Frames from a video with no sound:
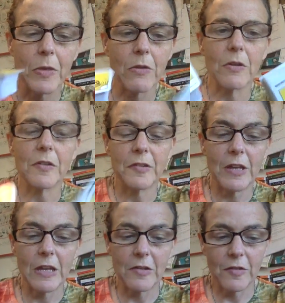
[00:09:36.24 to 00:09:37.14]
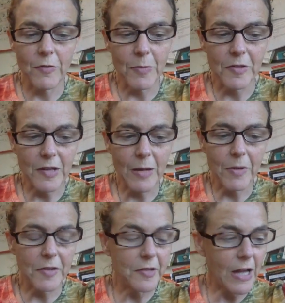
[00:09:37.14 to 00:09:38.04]
you can see just from the
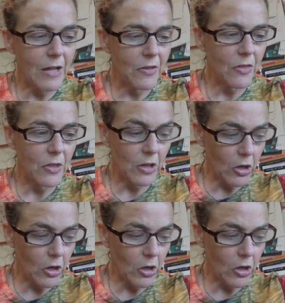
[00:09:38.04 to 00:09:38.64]
side-by-side that the